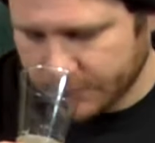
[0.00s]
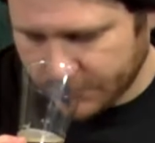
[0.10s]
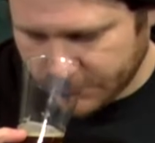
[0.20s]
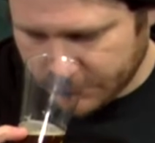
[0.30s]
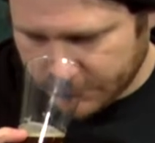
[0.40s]

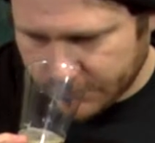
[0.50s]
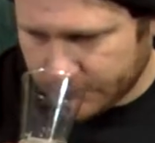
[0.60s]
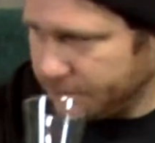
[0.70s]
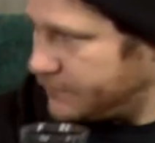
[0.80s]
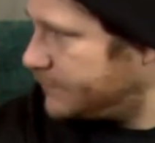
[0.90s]

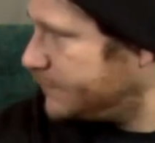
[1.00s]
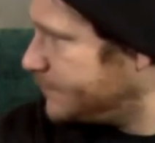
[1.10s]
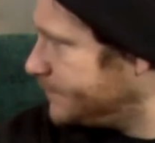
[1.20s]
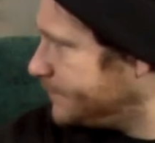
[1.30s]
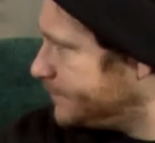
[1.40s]

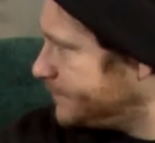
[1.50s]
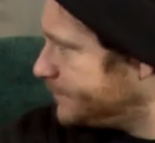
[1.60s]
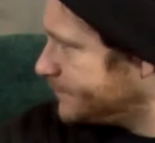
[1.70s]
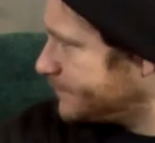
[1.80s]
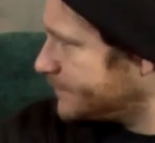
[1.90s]

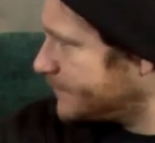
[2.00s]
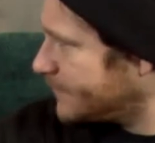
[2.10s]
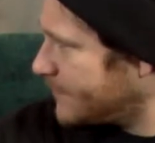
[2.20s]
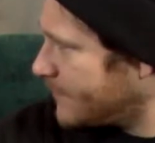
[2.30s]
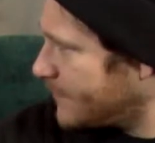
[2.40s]
(silent)